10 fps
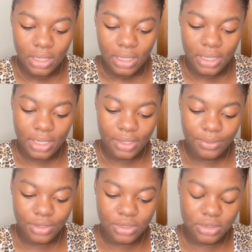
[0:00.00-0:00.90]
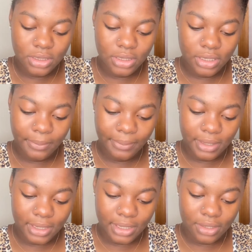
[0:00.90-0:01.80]
and we're just gonna
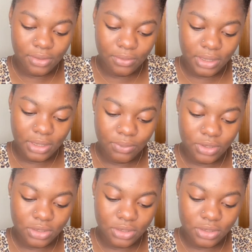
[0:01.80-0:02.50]
apply the wig. We're just